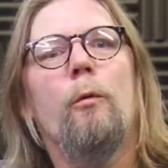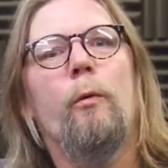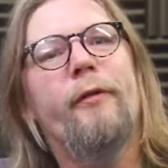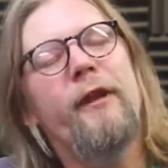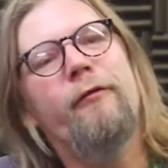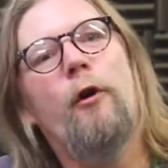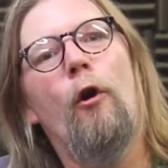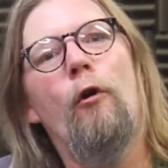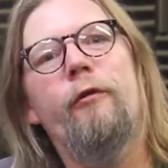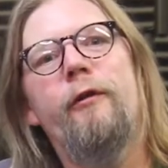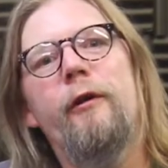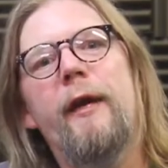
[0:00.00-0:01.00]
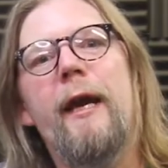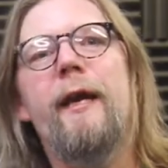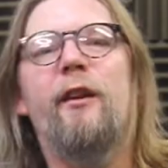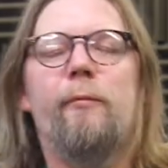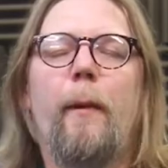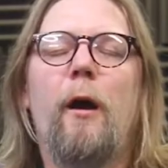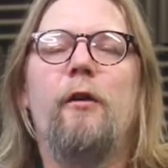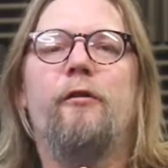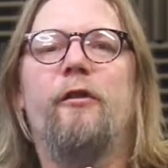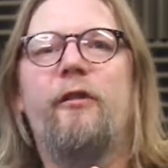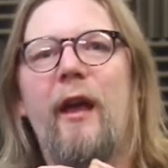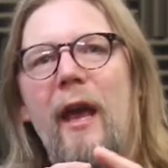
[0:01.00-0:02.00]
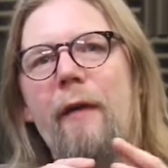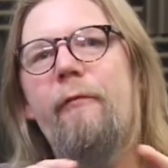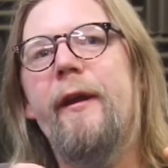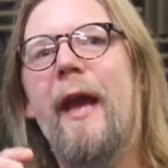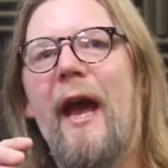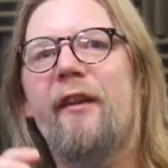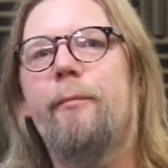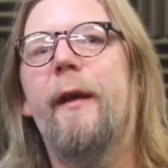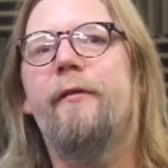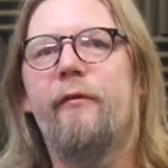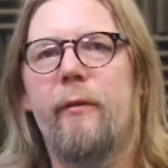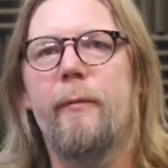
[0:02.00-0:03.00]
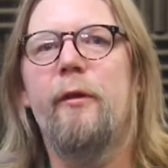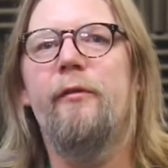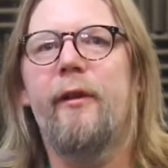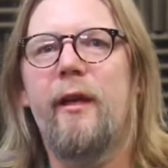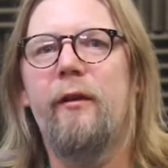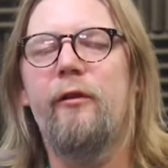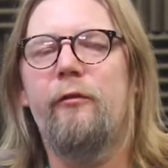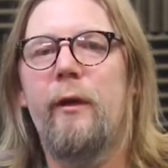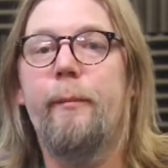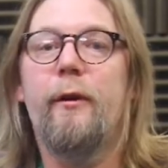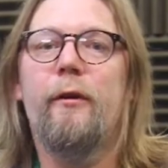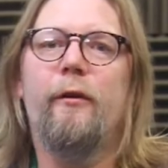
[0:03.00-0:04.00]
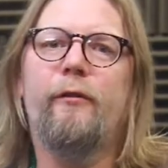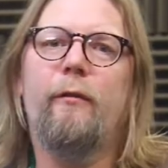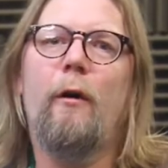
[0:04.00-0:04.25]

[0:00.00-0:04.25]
With this course, you get an exposure to every aspect of the music industry, because